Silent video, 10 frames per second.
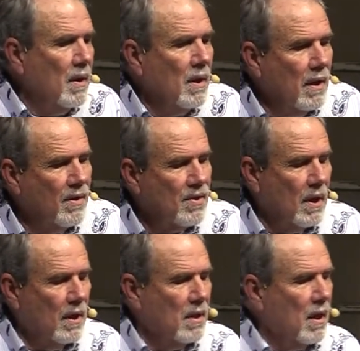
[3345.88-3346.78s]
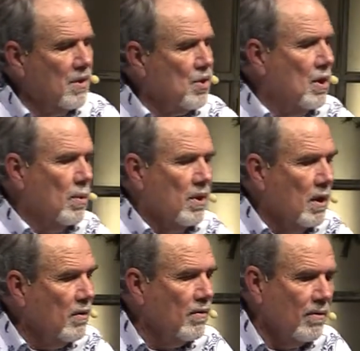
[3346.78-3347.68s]
is, and that I share with
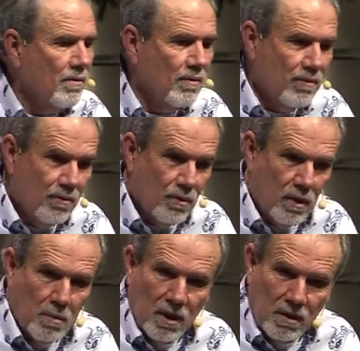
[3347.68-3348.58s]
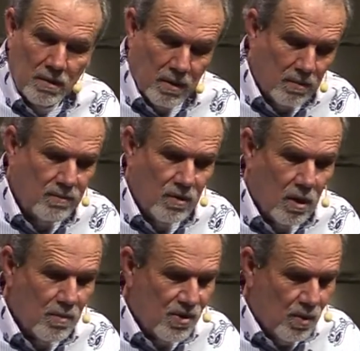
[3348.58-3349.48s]
everybody that
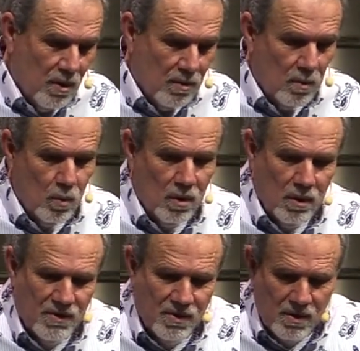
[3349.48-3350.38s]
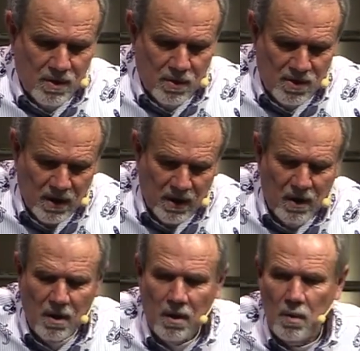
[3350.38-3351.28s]
comes around and will listen to. It's like,
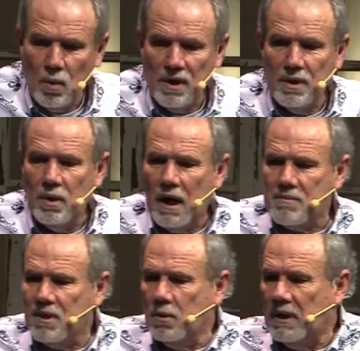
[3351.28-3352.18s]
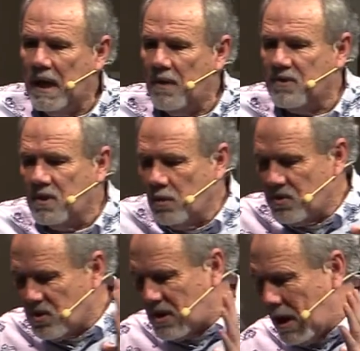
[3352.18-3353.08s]
what you absolutely have to do
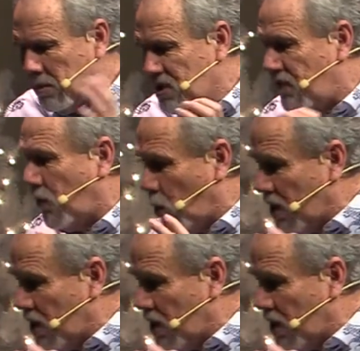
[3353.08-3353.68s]
is establish for